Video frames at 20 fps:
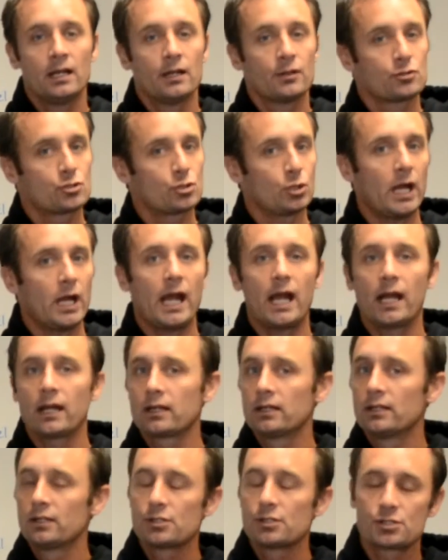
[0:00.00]
Track,
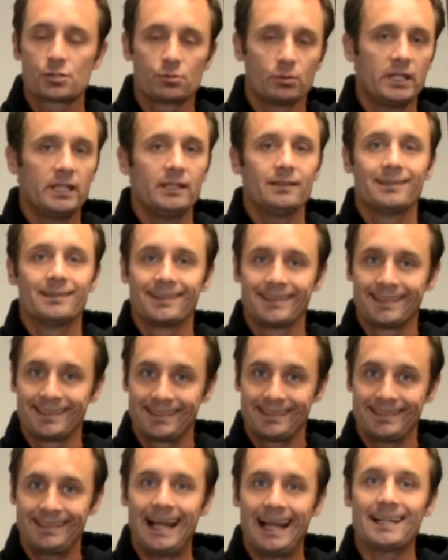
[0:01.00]
street,
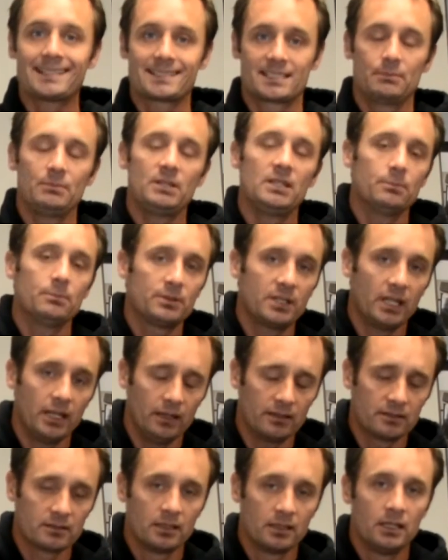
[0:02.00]
that's the meat and
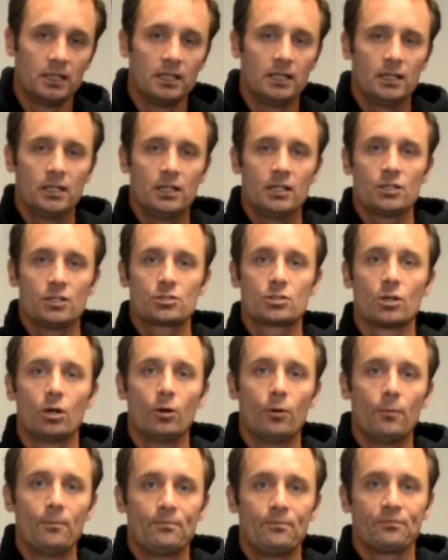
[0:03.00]
potatoes.
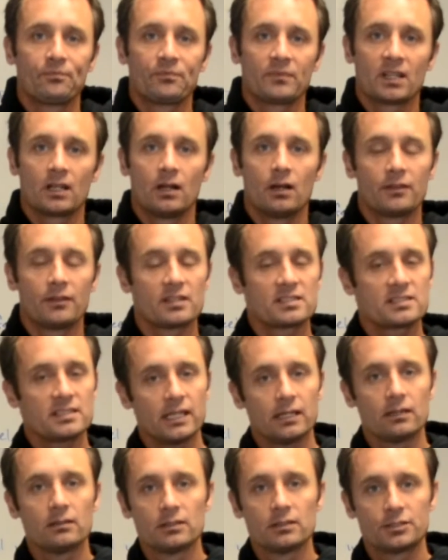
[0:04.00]
So the
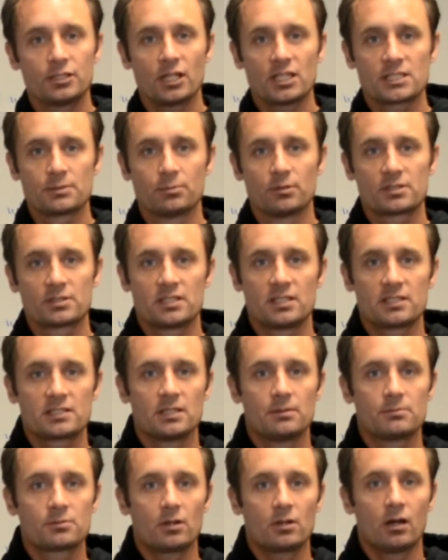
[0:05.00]
single adjustable
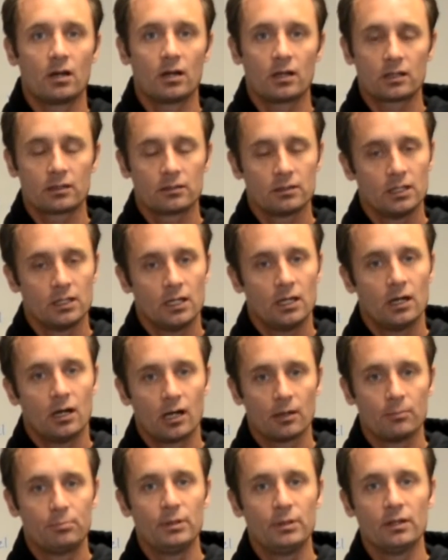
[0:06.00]
systems are
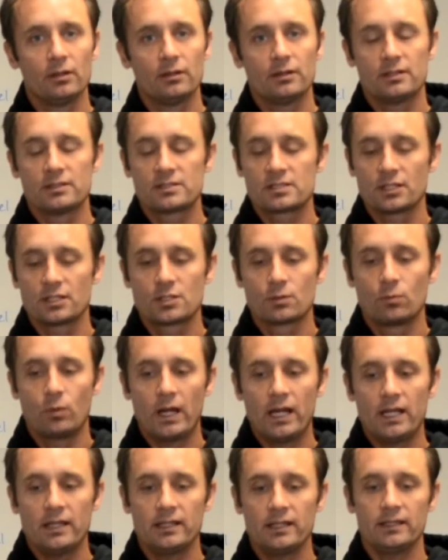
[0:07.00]
built in such a
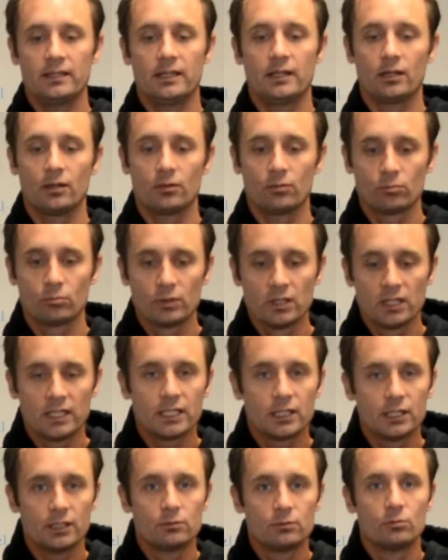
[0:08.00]
way that they're really
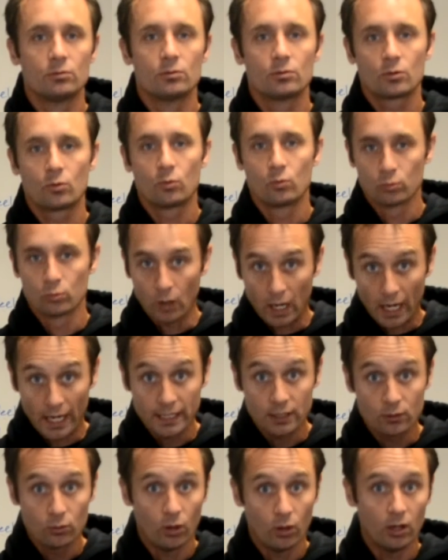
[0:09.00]
good ride
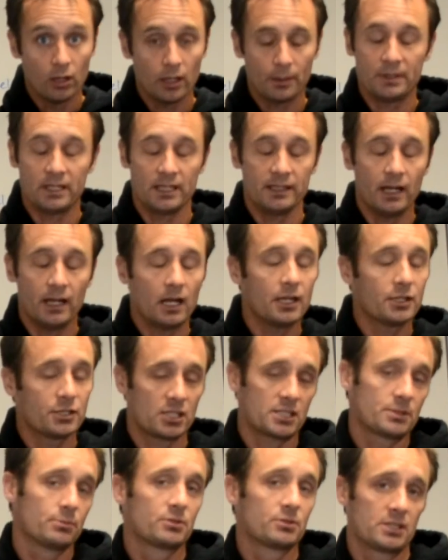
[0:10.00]
quality. I mean, the
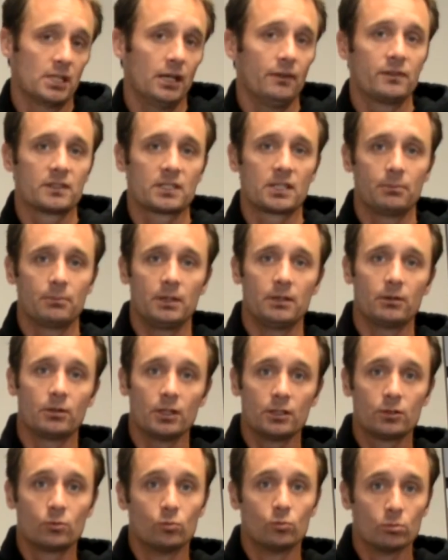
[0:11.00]
non-adjustable stuff is going to be
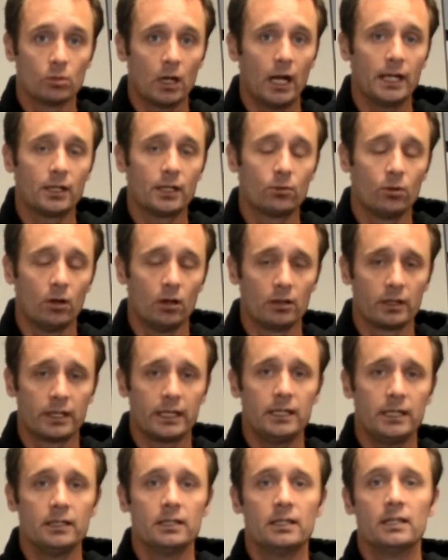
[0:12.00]
good ride
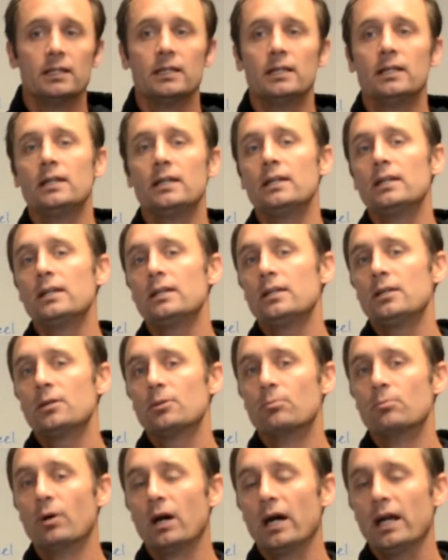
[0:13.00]
quality,
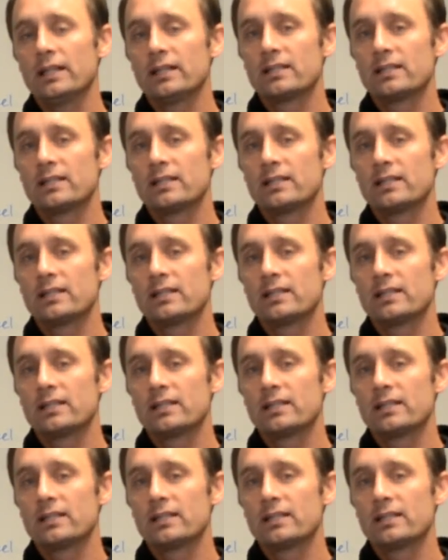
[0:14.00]
but the